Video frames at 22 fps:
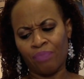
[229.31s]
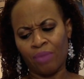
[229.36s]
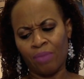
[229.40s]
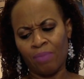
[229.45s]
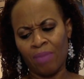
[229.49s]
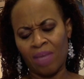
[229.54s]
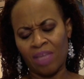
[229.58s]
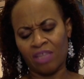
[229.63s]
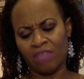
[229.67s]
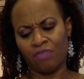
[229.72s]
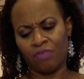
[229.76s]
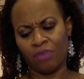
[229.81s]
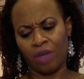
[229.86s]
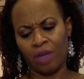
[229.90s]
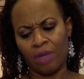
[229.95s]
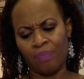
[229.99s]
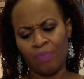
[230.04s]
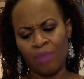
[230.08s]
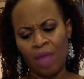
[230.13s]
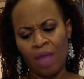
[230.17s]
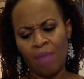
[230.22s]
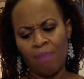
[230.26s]

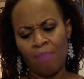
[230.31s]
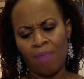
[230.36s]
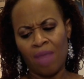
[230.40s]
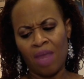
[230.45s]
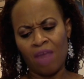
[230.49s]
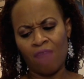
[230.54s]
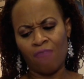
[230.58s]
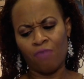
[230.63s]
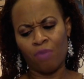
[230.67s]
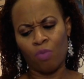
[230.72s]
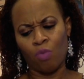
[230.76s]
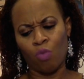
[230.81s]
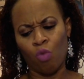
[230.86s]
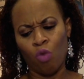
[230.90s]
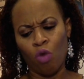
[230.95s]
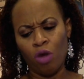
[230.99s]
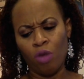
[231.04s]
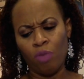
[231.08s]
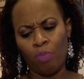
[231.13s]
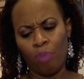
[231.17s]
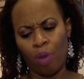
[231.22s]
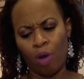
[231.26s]
Made from
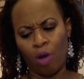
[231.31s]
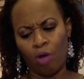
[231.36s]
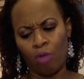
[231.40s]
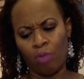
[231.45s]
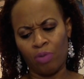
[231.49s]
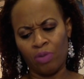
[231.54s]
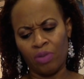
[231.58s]
wood pulp,